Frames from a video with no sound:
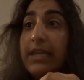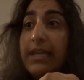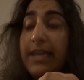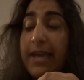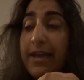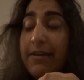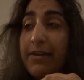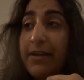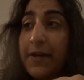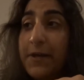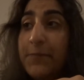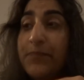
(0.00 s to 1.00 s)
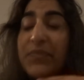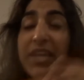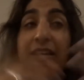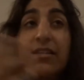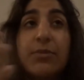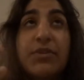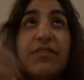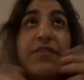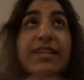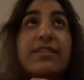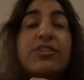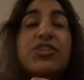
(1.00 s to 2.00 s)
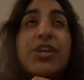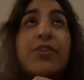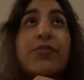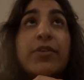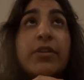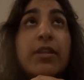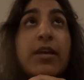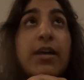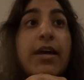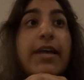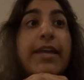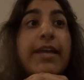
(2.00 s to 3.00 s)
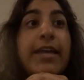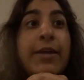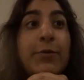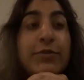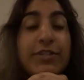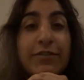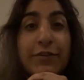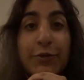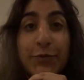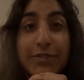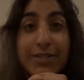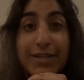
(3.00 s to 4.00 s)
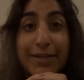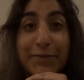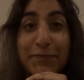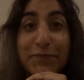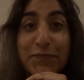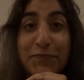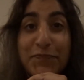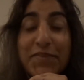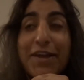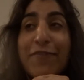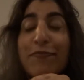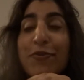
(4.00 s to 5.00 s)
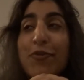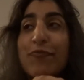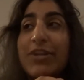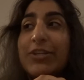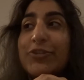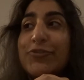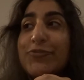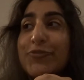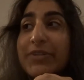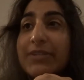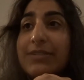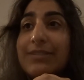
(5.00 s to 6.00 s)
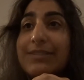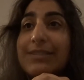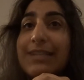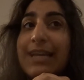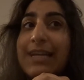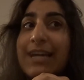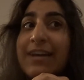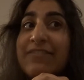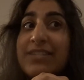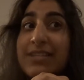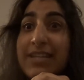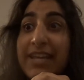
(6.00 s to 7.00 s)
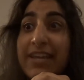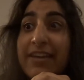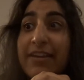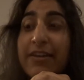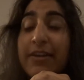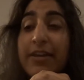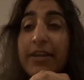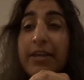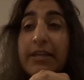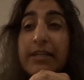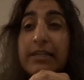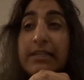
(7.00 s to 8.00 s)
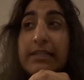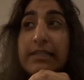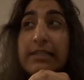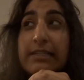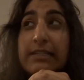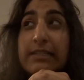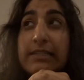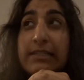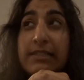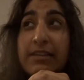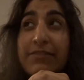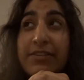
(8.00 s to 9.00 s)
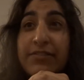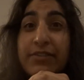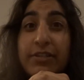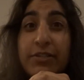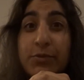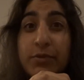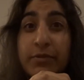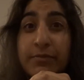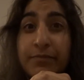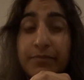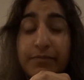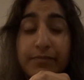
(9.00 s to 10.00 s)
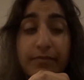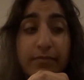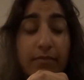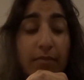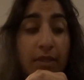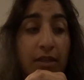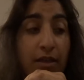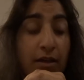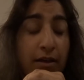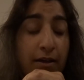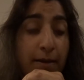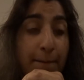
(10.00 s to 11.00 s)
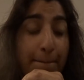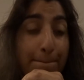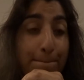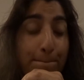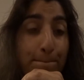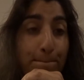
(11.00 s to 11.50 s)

yeah, um, in terms of the fast in general, it was a difficult one today. I've not really struggled like I have today since after the first one. Um,